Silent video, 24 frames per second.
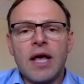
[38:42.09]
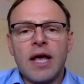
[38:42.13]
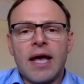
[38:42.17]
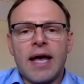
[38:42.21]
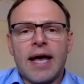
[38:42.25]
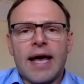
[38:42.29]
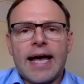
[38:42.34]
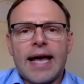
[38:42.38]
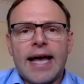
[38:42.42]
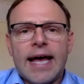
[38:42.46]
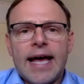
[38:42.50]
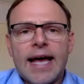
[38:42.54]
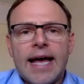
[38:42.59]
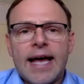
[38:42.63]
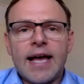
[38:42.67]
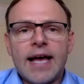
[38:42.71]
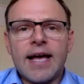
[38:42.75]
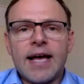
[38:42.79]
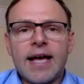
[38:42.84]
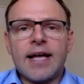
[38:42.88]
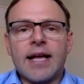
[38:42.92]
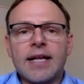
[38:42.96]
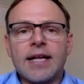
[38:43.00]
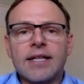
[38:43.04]

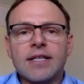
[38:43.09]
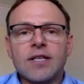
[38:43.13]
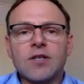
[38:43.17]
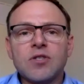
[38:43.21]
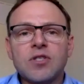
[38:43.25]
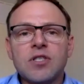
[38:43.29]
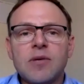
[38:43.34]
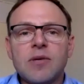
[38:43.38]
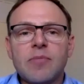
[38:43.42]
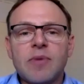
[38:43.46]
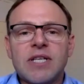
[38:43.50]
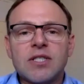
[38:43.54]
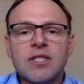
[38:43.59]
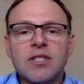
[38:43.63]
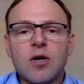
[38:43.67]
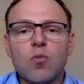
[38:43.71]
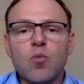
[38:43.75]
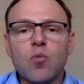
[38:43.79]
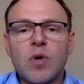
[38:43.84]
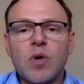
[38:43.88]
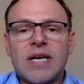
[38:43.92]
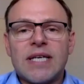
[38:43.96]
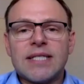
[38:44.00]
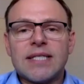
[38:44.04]
it does seem in
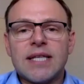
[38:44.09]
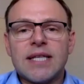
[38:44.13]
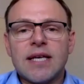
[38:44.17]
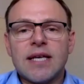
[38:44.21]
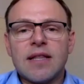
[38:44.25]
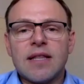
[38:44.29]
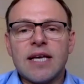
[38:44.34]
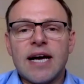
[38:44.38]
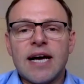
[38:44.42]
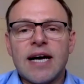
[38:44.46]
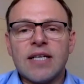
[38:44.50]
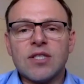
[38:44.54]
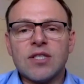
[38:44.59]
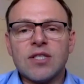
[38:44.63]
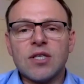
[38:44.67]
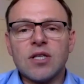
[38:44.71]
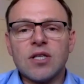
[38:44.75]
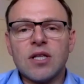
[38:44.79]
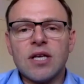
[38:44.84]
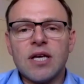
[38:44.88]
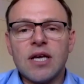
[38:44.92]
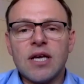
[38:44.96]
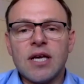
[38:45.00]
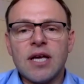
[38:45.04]
some ways that they
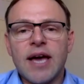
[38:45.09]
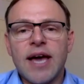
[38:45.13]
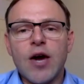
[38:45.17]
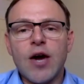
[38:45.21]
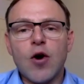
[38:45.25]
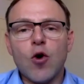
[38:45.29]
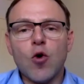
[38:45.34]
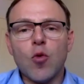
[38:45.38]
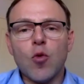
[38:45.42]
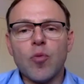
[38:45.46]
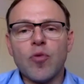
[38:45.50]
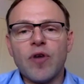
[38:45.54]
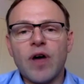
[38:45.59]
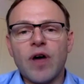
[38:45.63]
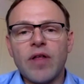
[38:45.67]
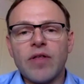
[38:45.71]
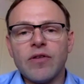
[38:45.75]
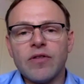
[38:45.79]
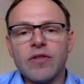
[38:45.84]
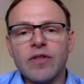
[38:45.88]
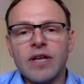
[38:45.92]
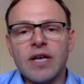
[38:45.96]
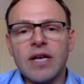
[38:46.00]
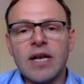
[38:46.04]
actually help
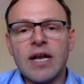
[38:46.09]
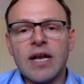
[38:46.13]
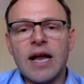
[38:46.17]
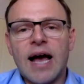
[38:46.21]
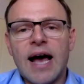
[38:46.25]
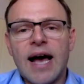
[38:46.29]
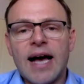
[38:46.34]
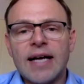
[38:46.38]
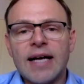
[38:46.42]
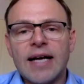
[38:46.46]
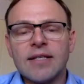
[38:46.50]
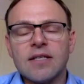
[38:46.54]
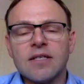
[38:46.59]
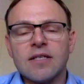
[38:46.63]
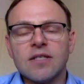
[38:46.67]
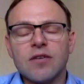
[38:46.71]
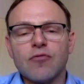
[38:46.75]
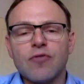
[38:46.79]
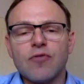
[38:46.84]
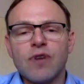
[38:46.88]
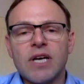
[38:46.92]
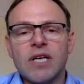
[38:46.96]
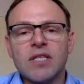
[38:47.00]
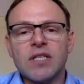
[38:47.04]
rather than act as
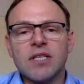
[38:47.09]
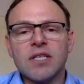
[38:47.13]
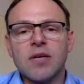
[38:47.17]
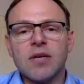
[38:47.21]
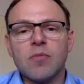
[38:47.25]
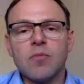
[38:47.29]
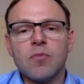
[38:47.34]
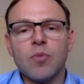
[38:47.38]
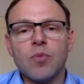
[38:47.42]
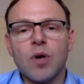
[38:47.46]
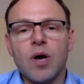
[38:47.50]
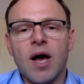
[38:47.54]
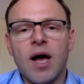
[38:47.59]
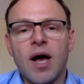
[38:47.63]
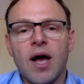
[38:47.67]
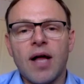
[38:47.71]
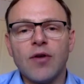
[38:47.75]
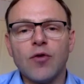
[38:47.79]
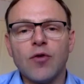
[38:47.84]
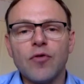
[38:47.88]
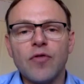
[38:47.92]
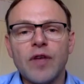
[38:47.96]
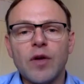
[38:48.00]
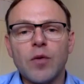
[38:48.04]
a risk. And I
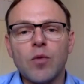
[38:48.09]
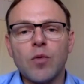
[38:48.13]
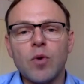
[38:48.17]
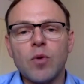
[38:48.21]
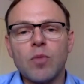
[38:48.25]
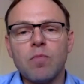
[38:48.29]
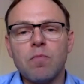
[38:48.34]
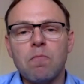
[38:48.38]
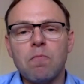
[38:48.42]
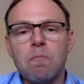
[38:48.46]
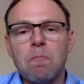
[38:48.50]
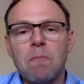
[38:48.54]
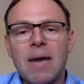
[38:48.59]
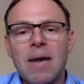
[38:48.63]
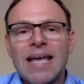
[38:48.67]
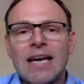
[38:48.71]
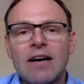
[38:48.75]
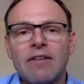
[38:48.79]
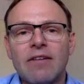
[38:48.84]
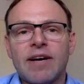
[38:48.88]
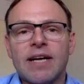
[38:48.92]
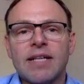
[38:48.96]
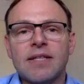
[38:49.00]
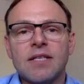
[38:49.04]
don't think we
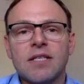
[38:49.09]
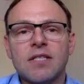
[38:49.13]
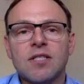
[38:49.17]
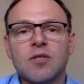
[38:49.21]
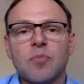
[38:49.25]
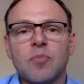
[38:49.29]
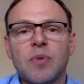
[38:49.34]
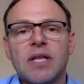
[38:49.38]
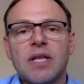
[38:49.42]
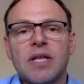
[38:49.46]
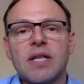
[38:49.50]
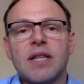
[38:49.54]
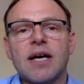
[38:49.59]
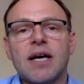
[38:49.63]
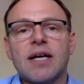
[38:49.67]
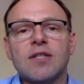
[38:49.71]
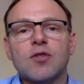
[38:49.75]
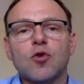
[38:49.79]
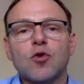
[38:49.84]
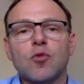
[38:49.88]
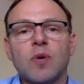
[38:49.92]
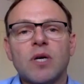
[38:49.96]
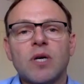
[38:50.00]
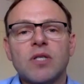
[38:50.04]
might have anticipated that
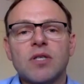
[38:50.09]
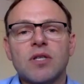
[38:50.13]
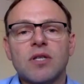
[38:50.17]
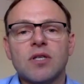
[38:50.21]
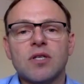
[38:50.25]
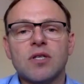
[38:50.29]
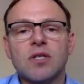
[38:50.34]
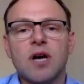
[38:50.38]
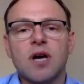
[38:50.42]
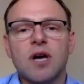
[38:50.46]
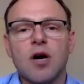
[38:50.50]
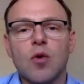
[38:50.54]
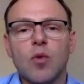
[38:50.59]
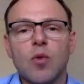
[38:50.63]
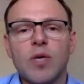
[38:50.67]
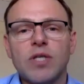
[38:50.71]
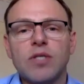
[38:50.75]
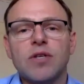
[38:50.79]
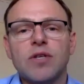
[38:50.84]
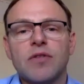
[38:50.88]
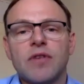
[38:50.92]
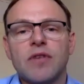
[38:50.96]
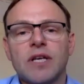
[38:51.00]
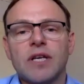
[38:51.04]
so much at the start. Where
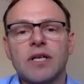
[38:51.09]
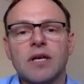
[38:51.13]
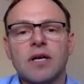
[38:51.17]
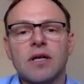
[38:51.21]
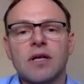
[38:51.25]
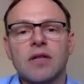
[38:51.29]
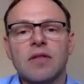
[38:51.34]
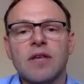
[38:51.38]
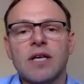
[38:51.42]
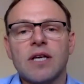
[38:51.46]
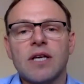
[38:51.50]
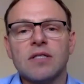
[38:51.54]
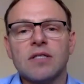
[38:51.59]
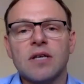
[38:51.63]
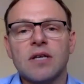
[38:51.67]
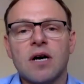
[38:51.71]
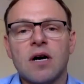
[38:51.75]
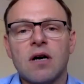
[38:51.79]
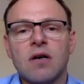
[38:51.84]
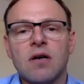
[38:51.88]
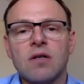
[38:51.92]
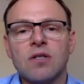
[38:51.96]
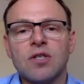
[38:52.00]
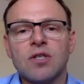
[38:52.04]
do you think things
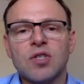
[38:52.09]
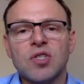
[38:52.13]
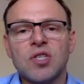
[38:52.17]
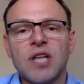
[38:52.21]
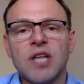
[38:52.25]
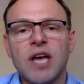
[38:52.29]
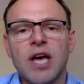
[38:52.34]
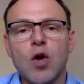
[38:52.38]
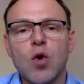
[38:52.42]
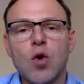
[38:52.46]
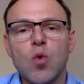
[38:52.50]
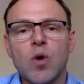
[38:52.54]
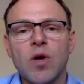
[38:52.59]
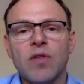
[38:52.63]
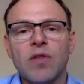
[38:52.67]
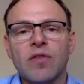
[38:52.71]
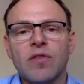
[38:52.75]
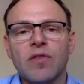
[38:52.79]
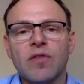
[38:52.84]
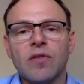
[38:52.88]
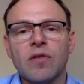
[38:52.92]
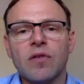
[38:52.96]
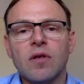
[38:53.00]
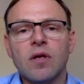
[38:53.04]
are just now with
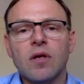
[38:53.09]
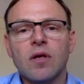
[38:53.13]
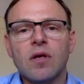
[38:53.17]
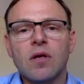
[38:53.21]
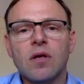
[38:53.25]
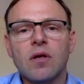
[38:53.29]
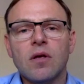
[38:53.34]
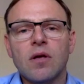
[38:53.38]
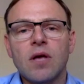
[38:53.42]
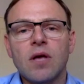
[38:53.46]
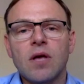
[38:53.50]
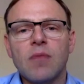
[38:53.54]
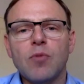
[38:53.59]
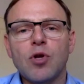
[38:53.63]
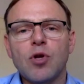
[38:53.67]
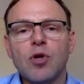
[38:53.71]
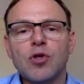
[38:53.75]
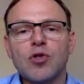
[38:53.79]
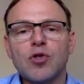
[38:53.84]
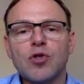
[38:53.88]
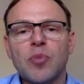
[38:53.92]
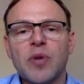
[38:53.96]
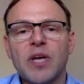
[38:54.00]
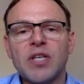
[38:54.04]

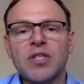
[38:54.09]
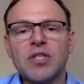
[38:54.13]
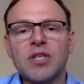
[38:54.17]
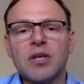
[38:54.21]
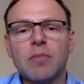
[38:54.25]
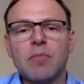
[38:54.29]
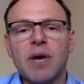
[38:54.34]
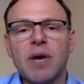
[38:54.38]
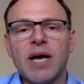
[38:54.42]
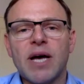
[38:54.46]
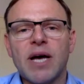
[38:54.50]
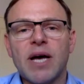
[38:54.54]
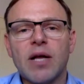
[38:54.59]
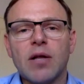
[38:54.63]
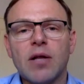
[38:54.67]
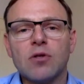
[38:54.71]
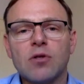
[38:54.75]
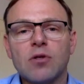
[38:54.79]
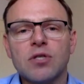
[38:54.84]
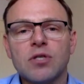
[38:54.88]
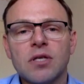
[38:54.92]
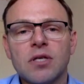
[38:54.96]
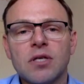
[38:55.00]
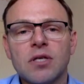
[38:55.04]
immunosuppression and
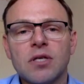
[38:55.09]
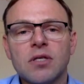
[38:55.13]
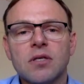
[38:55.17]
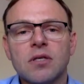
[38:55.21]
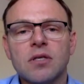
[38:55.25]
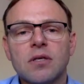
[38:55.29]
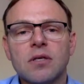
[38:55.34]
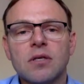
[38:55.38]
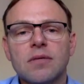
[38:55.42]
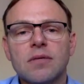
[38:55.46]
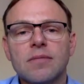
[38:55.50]
biologics? So